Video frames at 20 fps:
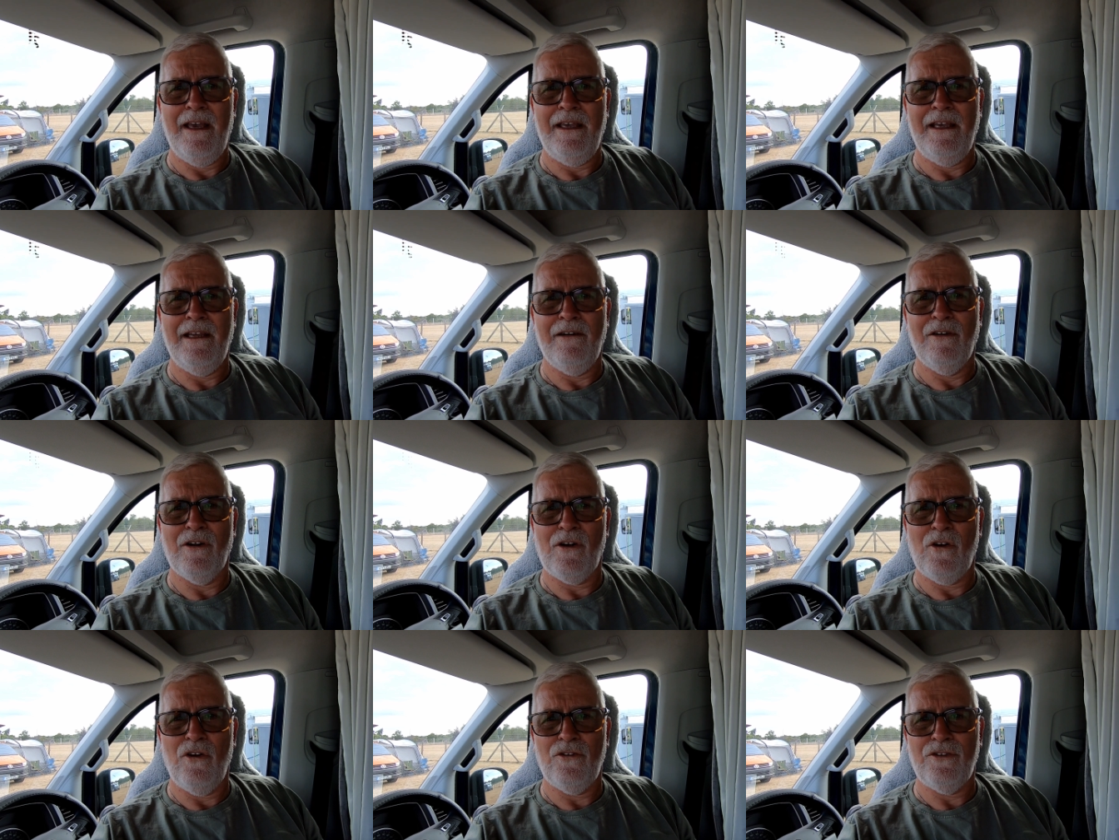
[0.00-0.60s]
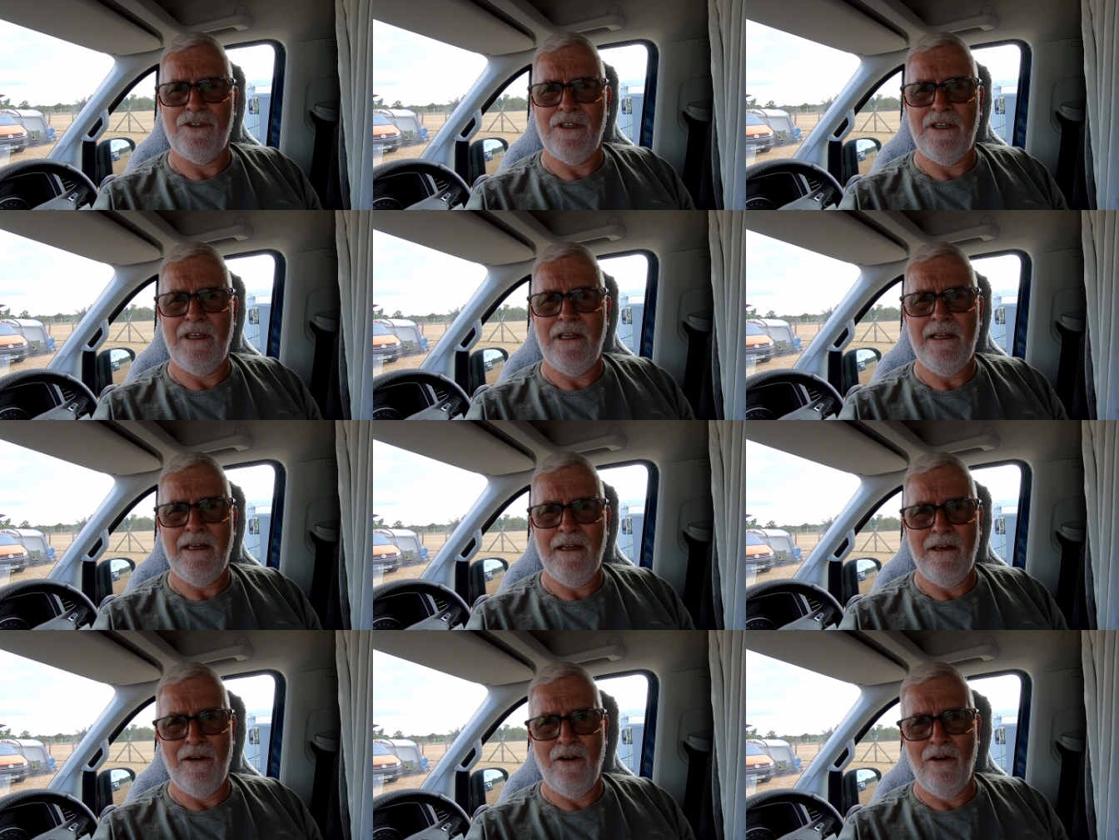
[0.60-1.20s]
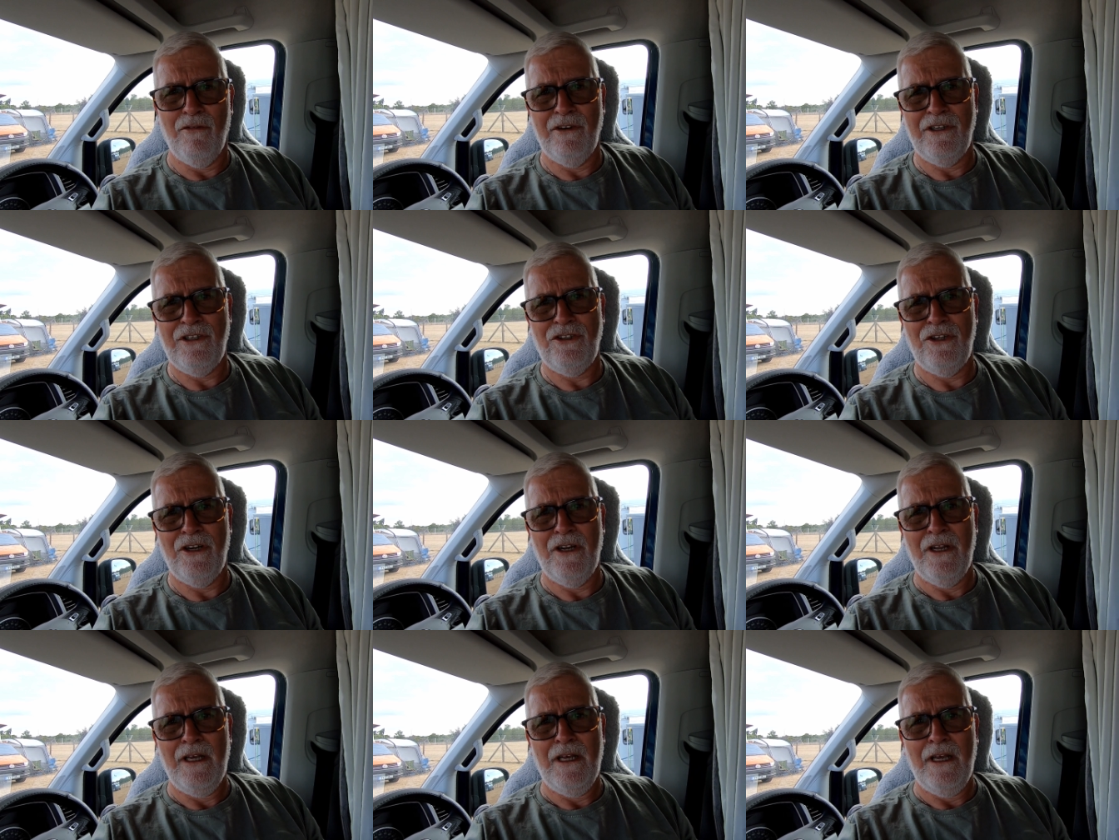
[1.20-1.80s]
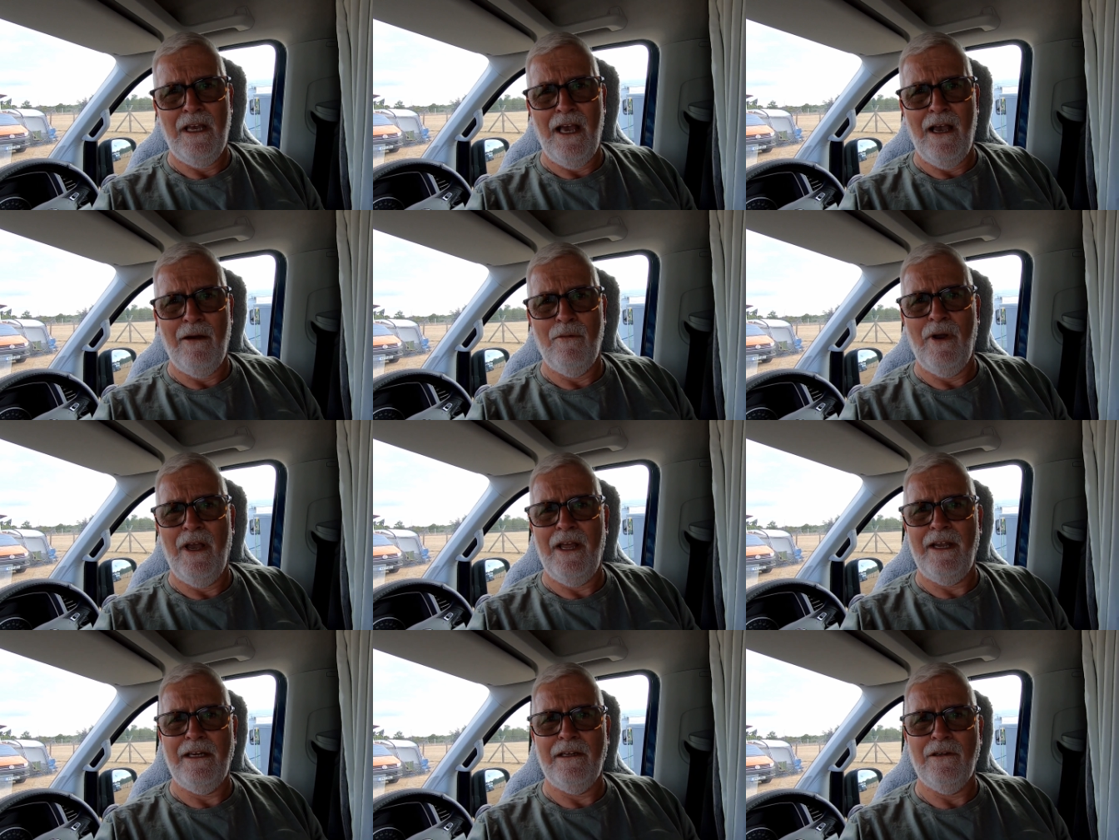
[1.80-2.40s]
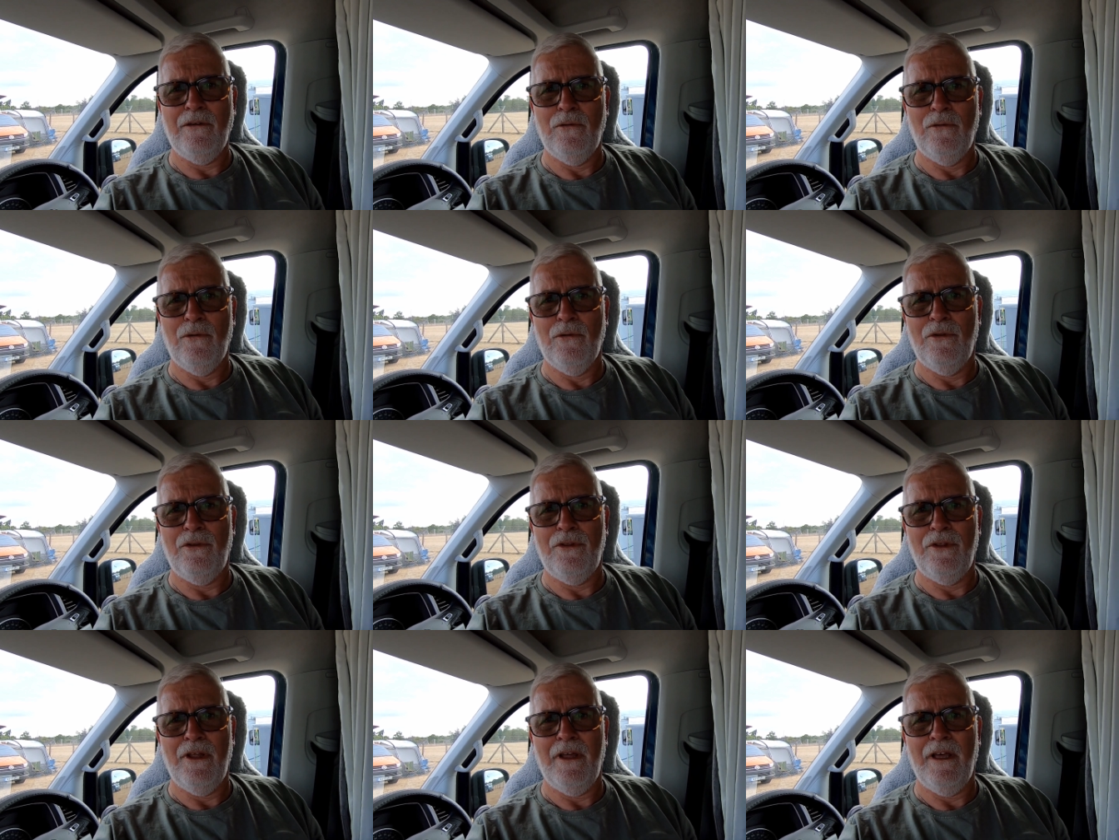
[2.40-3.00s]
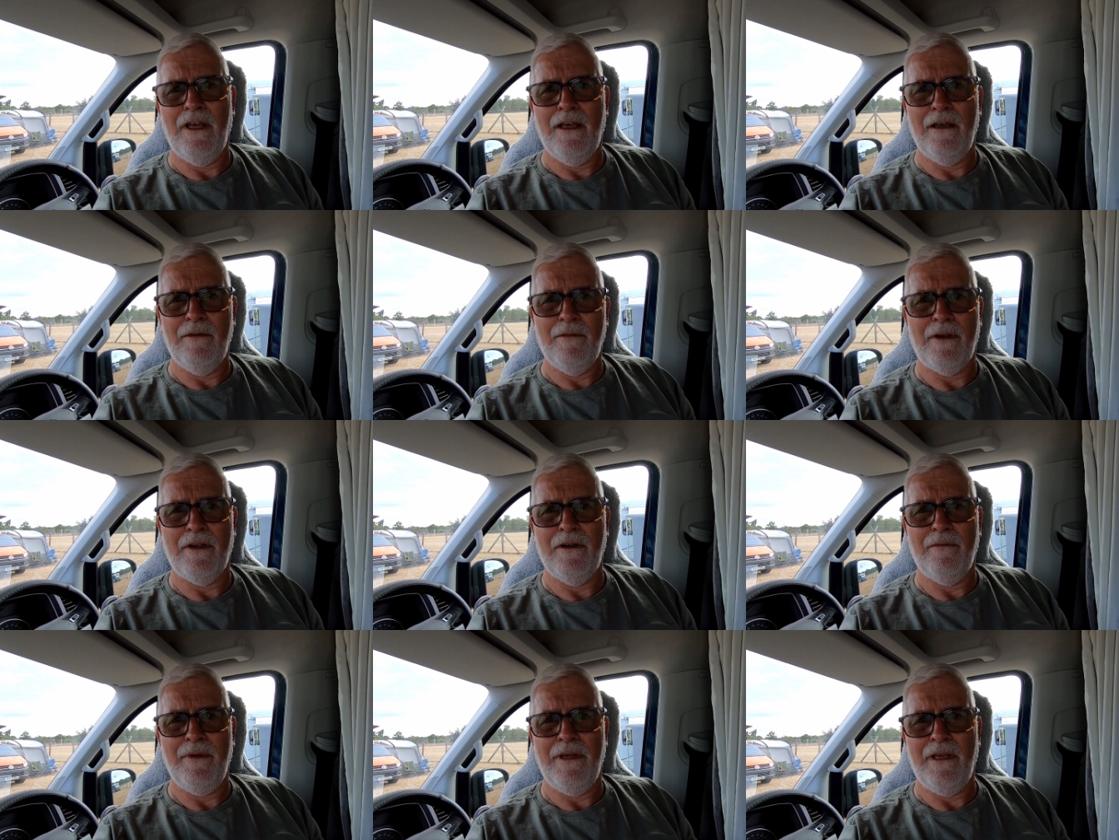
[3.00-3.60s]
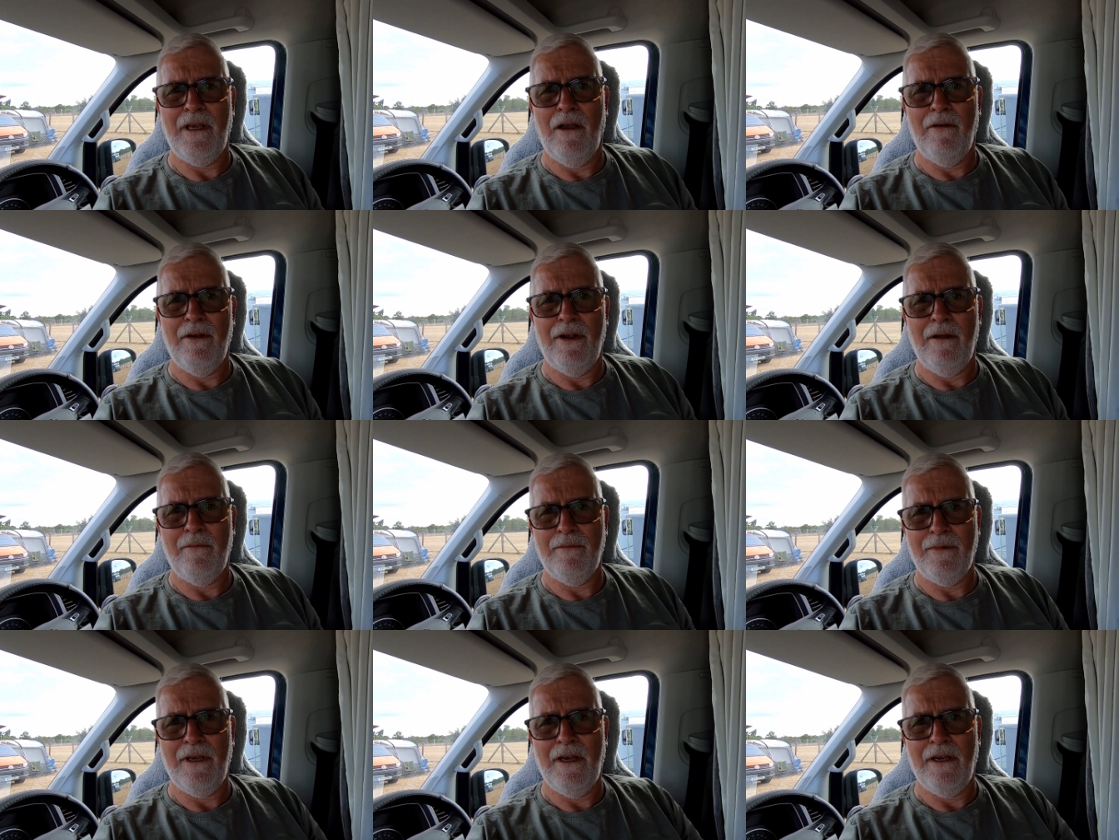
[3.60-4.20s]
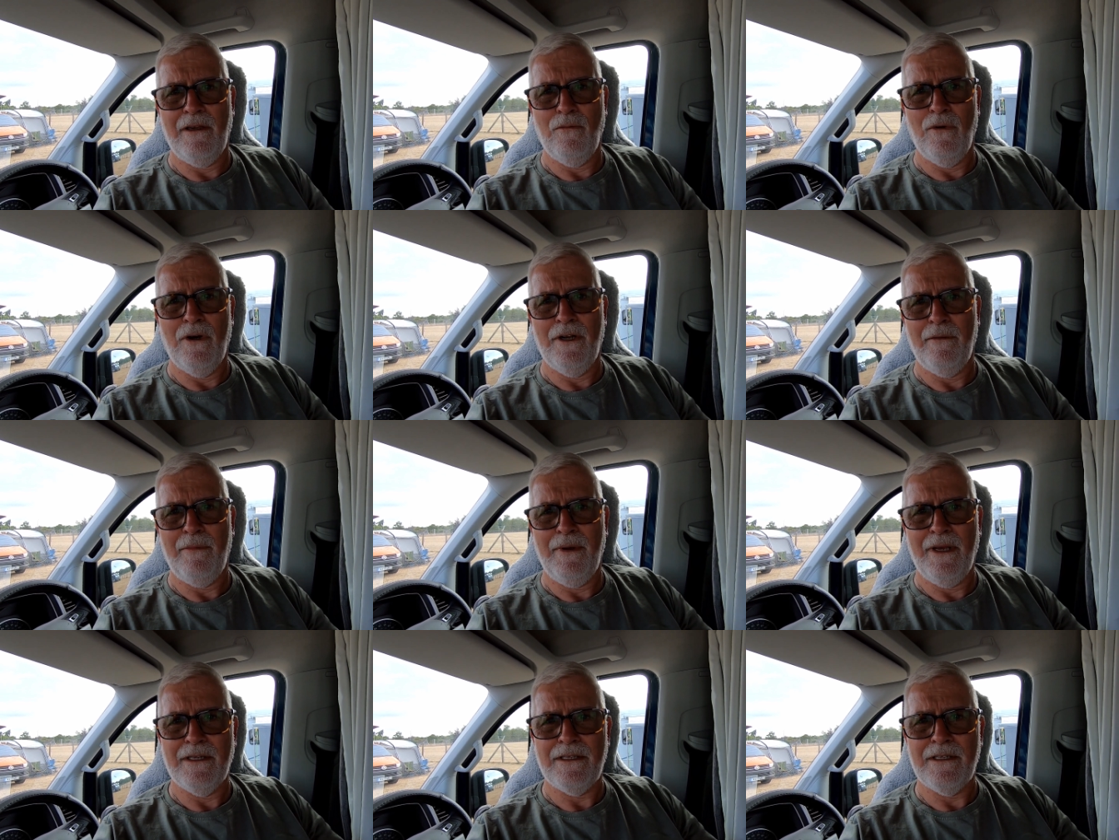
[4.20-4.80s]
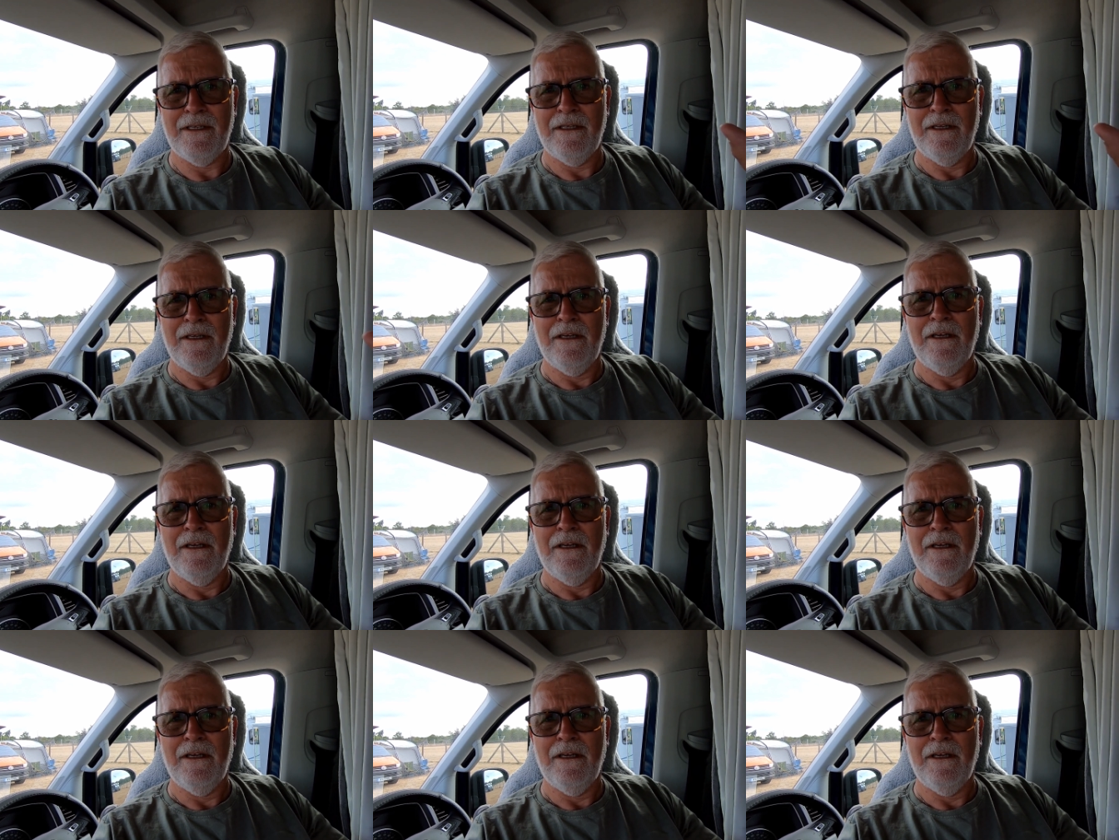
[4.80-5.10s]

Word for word: here at Costessey near Norwich and we're heading north uh, we're going to be going up the A1 a bit